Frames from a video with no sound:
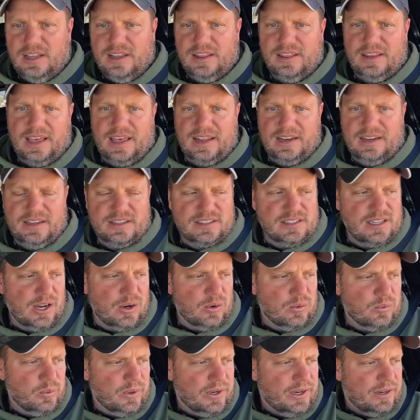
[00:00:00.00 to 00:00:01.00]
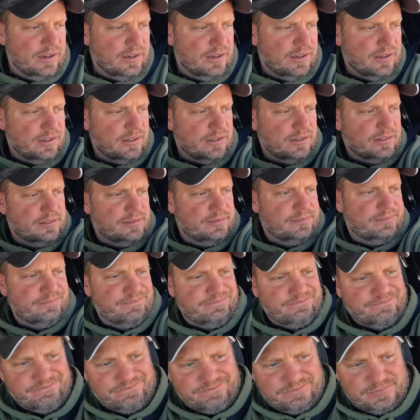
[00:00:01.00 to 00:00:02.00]
that is a rear
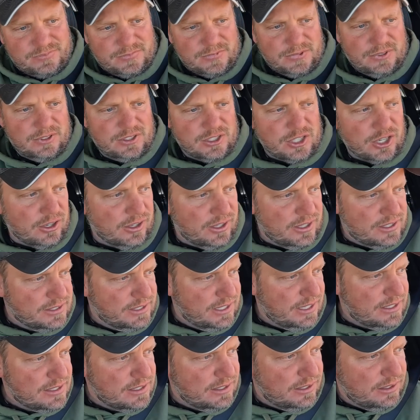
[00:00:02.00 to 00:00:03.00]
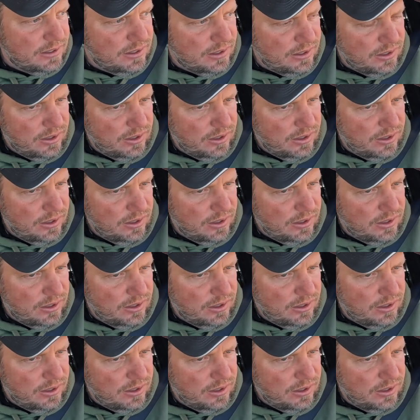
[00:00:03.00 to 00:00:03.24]
turn assist,